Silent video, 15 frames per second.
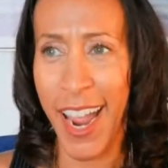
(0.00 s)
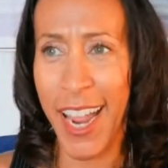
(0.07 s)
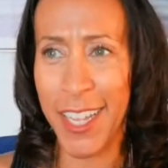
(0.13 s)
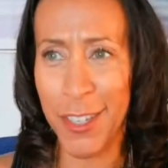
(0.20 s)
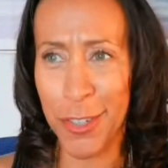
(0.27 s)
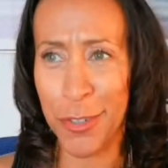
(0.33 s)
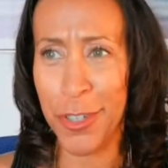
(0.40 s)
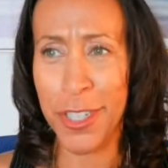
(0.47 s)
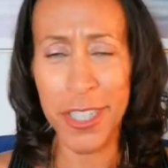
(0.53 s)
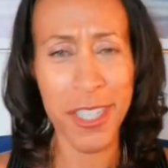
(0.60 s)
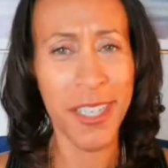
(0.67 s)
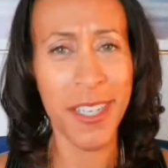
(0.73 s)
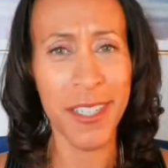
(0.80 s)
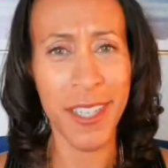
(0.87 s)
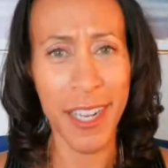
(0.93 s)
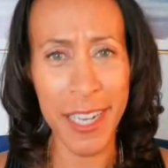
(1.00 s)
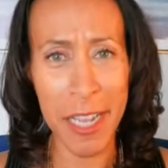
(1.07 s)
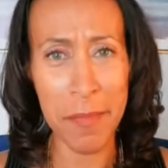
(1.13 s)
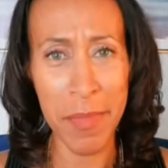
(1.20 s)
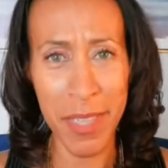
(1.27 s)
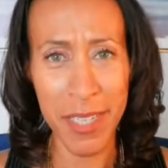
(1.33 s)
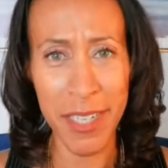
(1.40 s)
And you treat your kids like they're
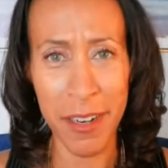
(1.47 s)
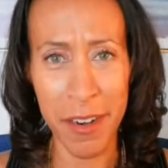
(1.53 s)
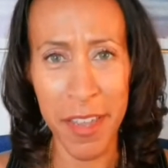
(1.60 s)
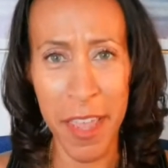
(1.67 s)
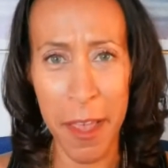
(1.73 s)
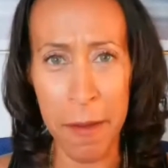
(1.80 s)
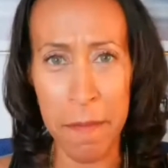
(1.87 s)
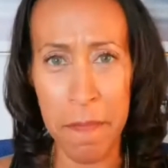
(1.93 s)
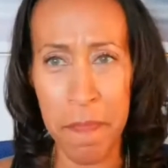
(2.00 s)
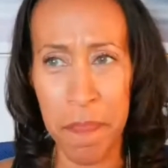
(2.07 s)
in military camp.